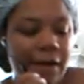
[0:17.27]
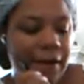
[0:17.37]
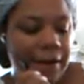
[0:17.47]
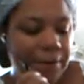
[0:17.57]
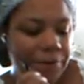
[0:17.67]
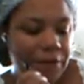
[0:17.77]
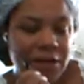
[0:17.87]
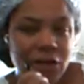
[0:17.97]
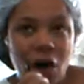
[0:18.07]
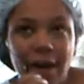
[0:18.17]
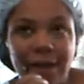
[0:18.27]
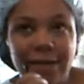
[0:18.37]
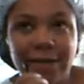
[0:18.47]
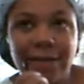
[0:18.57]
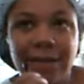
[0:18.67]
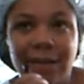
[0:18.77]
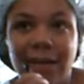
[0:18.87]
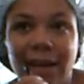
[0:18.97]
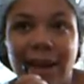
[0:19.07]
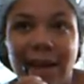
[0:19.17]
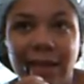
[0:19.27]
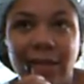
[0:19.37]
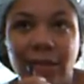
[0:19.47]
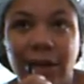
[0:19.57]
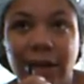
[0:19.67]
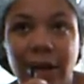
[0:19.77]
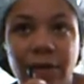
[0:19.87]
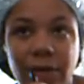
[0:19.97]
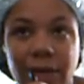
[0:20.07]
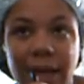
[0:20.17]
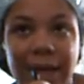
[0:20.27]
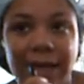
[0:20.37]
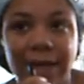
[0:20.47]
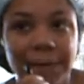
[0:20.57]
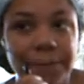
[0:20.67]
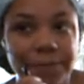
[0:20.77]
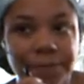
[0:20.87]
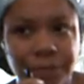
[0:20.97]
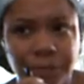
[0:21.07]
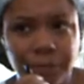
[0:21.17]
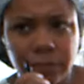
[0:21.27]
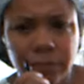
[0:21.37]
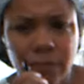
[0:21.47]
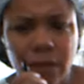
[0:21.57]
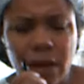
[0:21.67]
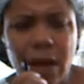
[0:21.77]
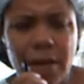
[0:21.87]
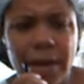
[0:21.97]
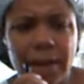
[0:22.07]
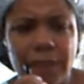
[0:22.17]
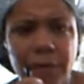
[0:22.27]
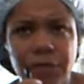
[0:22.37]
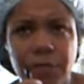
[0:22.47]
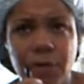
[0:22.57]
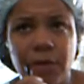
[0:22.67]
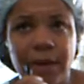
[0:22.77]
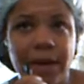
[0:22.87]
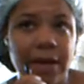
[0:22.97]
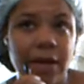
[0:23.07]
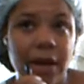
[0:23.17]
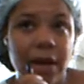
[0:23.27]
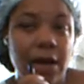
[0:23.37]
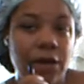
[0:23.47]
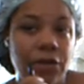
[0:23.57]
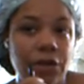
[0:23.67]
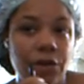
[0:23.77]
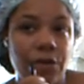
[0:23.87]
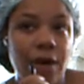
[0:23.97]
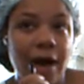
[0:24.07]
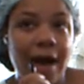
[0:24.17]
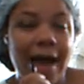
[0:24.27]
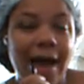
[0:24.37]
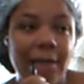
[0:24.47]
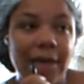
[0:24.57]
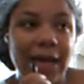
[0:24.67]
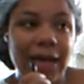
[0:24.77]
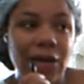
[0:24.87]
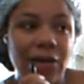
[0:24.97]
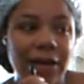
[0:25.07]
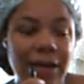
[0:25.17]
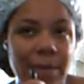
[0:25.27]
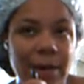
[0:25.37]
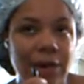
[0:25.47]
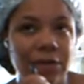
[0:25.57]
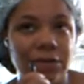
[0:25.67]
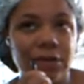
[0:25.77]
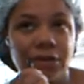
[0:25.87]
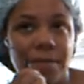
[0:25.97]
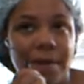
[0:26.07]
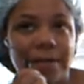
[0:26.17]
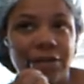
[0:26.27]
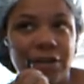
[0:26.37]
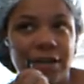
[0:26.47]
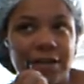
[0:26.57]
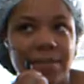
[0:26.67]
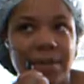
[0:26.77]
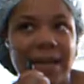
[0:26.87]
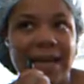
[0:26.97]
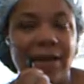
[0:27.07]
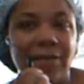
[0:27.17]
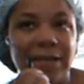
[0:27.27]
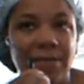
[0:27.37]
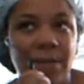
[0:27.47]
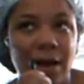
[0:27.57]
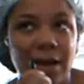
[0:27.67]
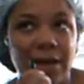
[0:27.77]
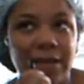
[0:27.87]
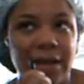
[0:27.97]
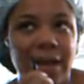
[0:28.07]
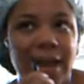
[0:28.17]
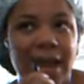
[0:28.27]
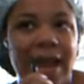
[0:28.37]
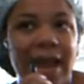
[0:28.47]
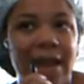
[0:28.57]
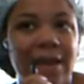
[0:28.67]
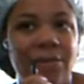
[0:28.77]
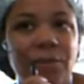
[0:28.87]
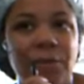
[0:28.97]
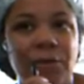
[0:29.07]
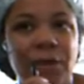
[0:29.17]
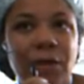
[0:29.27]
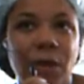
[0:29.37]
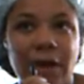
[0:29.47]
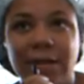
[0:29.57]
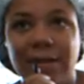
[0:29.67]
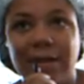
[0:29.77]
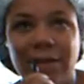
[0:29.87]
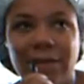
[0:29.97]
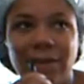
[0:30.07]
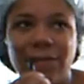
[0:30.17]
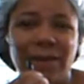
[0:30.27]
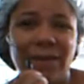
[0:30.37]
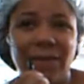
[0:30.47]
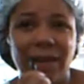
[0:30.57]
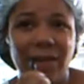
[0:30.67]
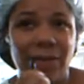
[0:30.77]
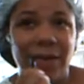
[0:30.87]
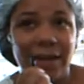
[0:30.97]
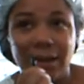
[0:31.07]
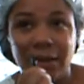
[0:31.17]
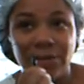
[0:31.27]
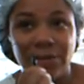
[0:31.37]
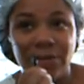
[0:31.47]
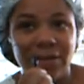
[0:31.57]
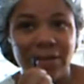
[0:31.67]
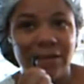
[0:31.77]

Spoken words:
It's August the 9th right now, or the 8th. My computer's broken, so I have been getting your emails and your messages, but I can't respond. And between work and stuff, I don't really feel like going to Kinko's.